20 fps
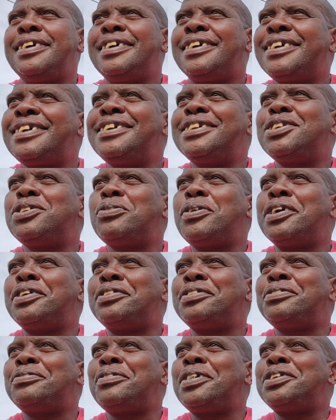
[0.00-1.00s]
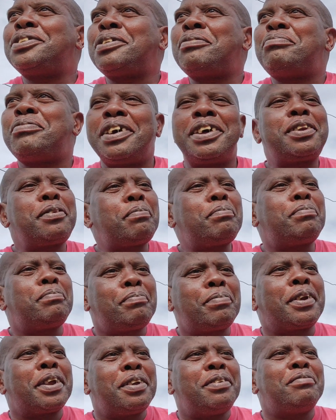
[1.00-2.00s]
Chris was, was a very
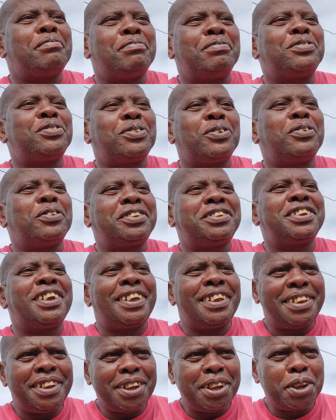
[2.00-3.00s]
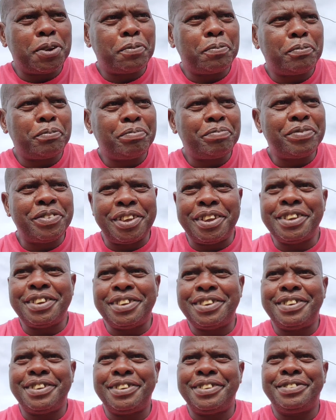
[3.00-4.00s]
brave soldier. Yes.
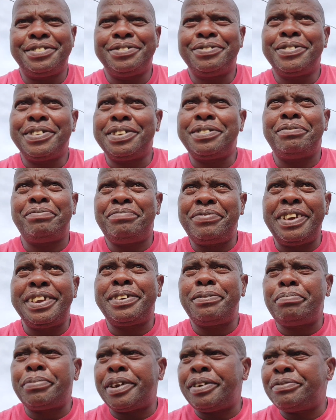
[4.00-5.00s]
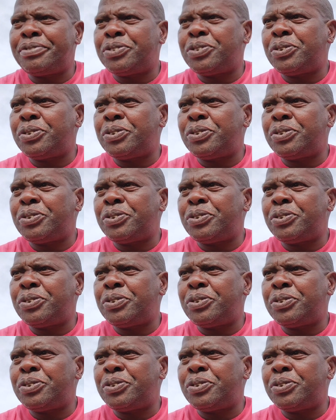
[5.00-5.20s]
Was a very brave